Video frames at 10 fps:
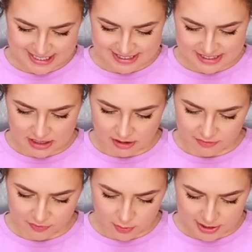the dove
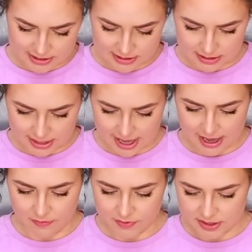fall into the
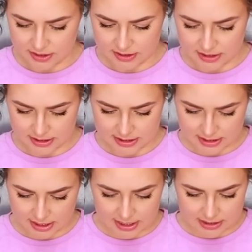cave to
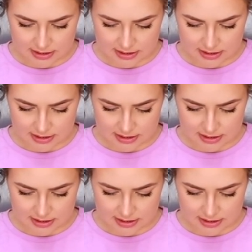succeed.